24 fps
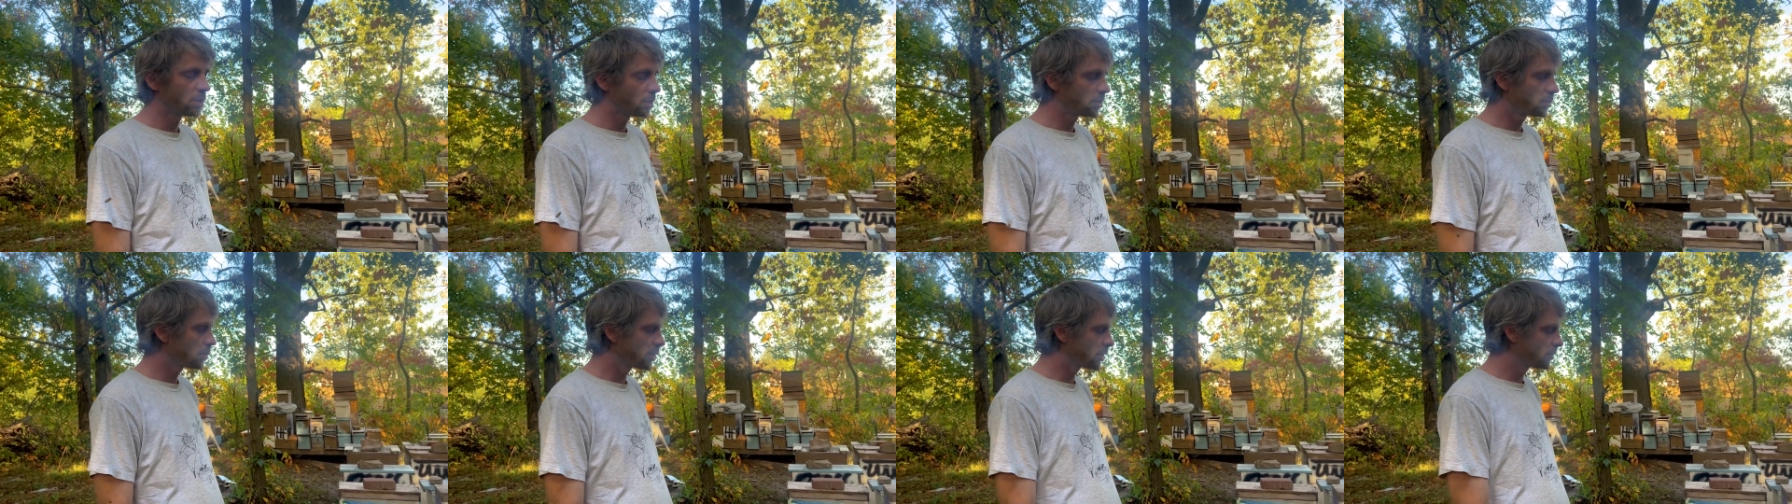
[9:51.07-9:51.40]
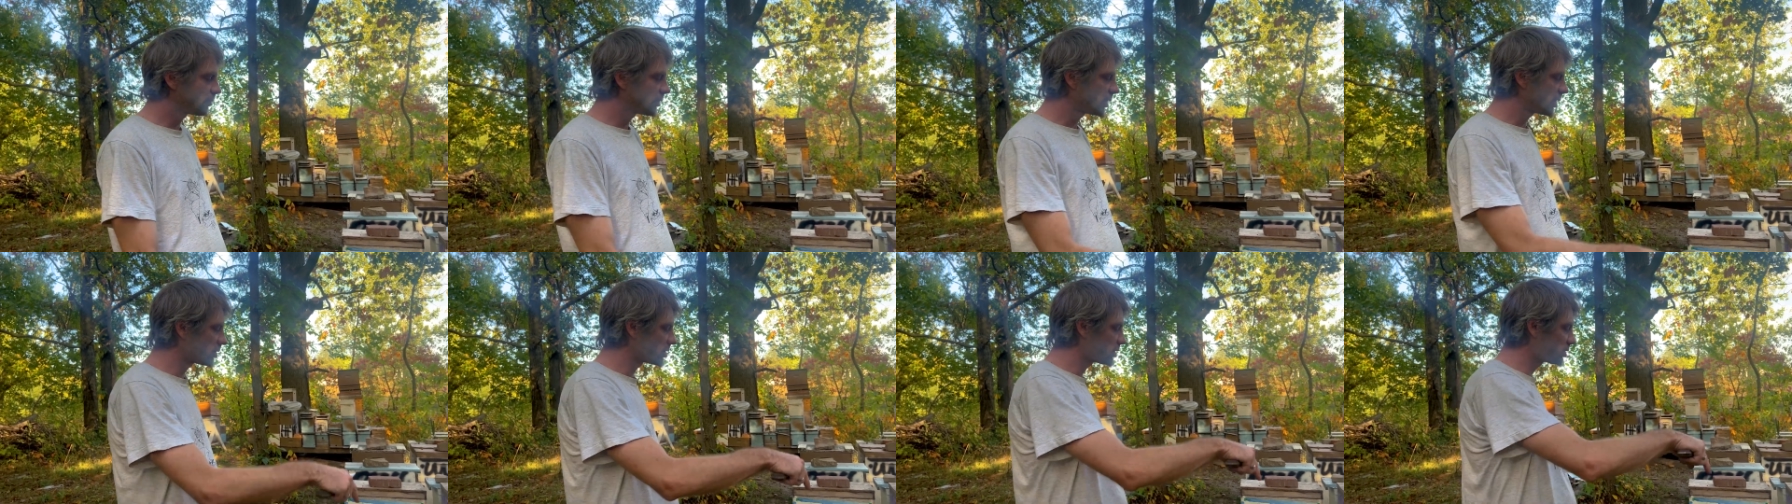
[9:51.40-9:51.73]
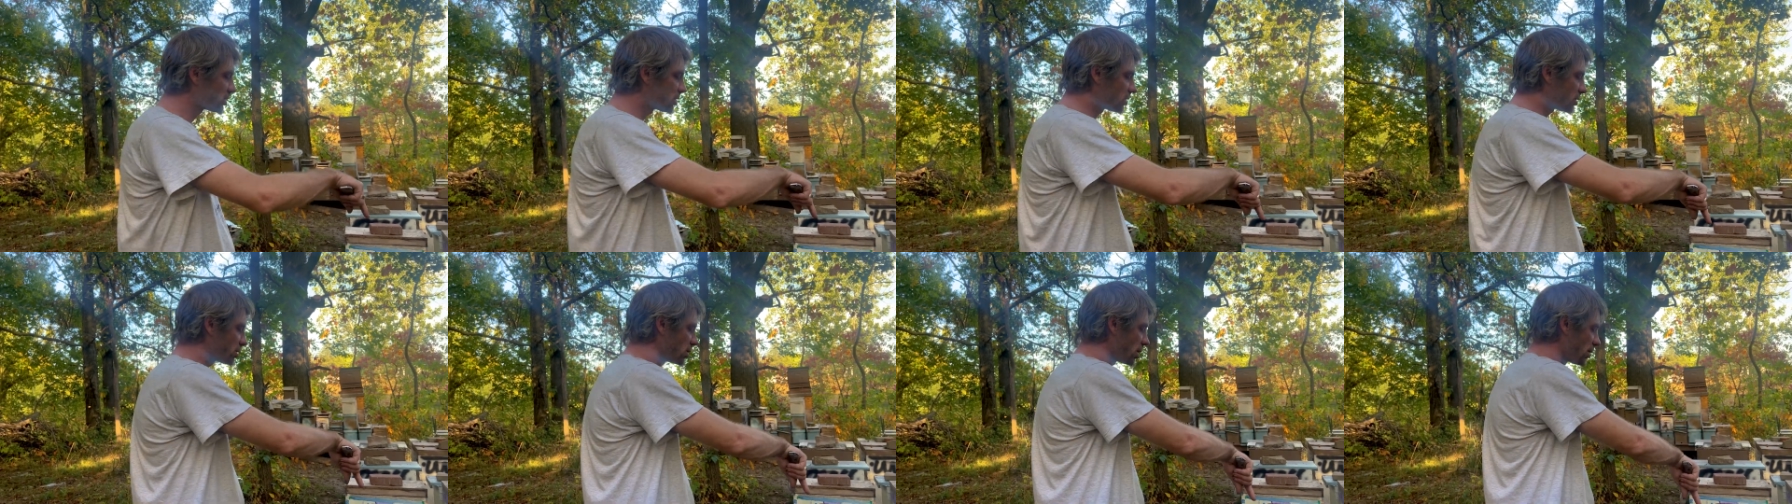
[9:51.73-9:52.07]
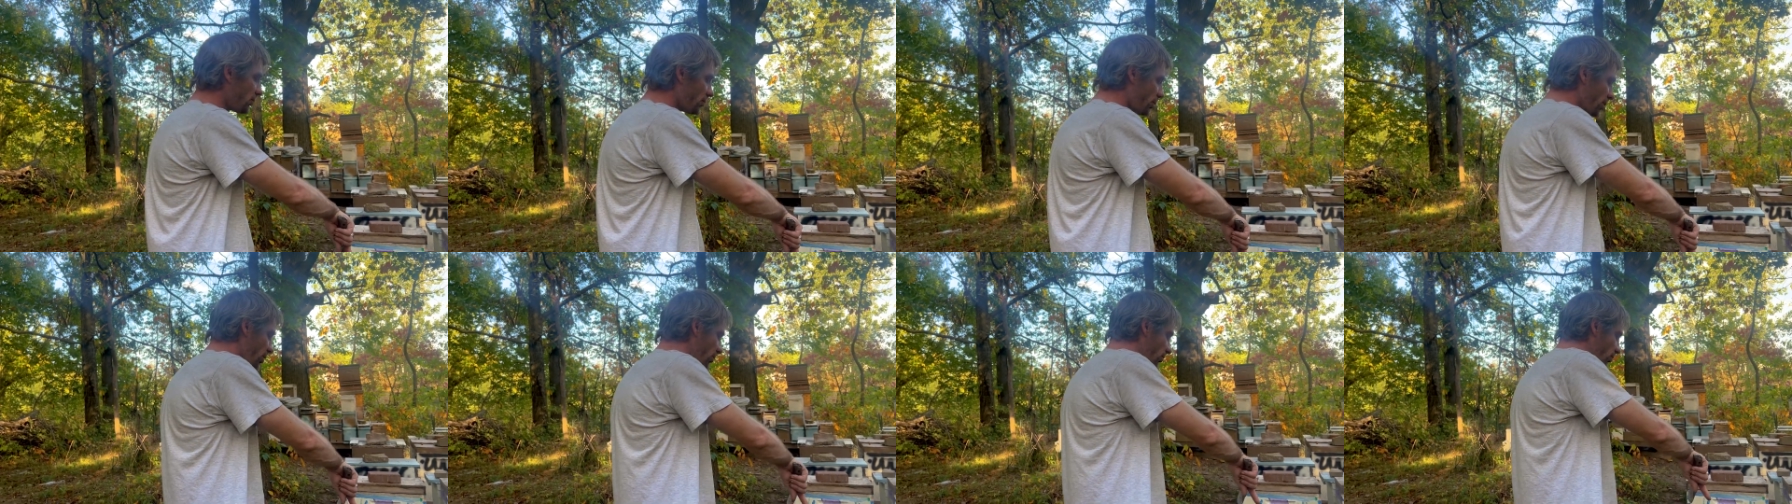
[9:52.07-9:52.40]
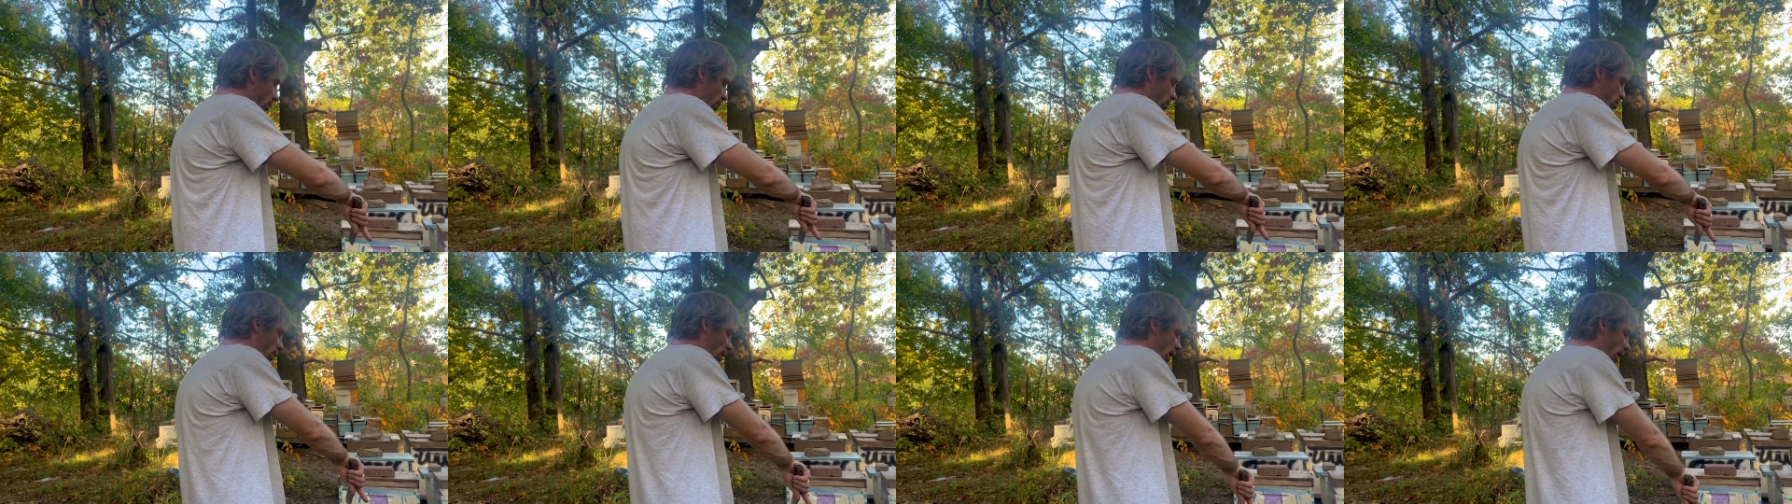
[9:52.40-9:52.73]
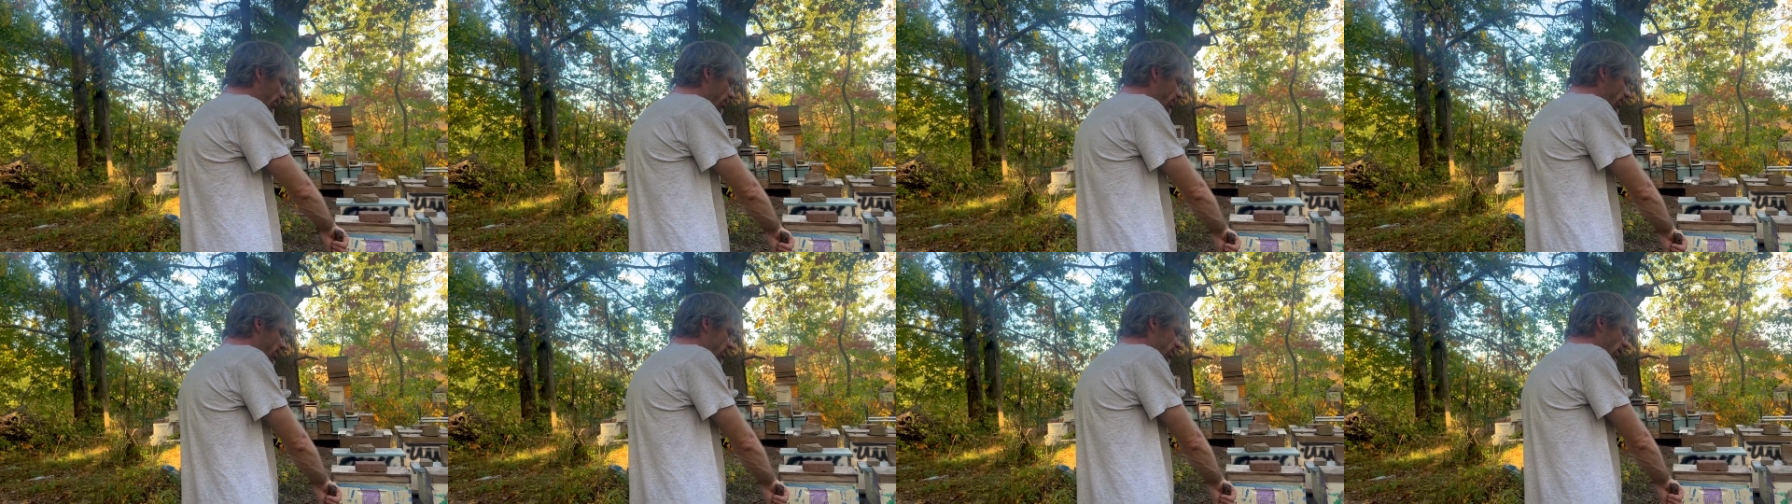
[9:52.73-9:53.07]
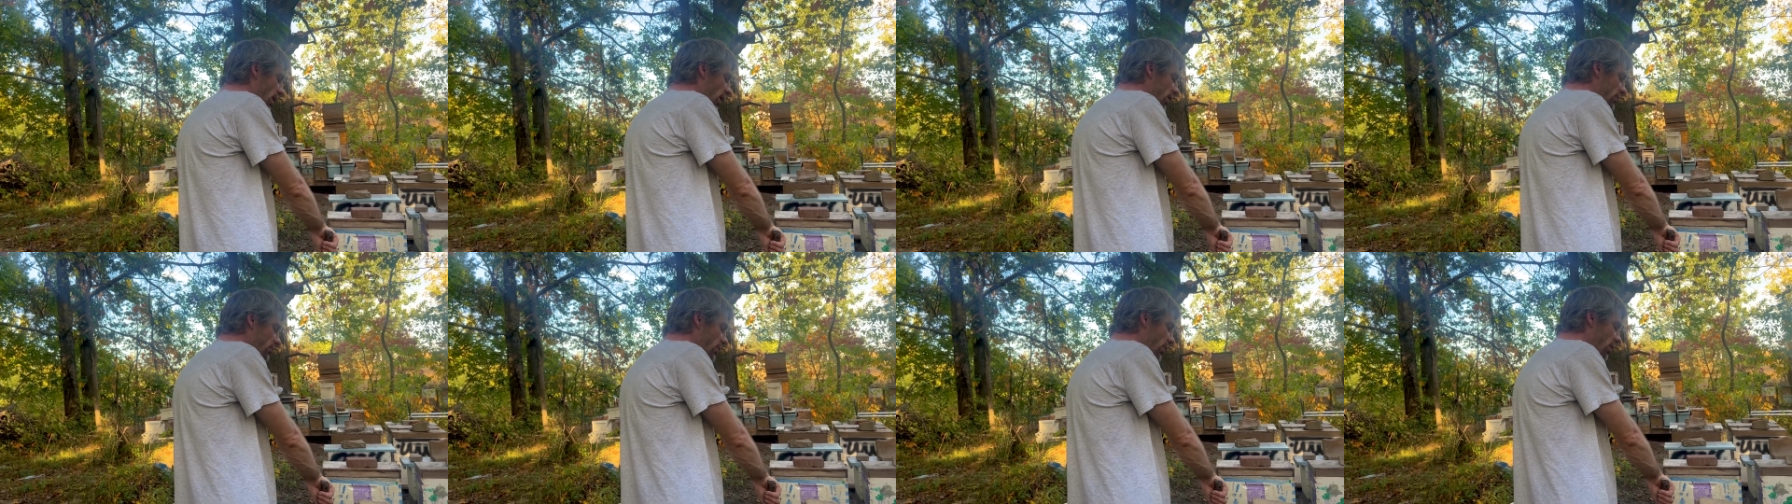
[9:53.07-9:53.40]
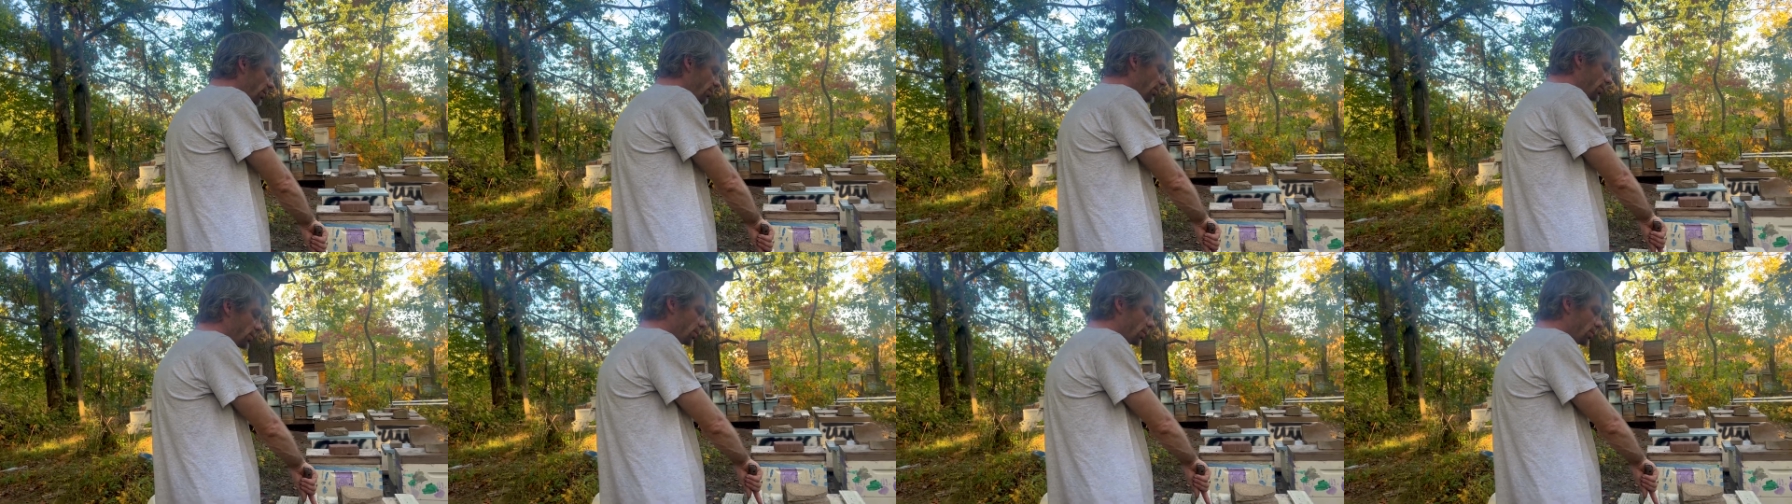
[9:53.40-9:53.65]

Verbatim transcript: But if we prop this hive up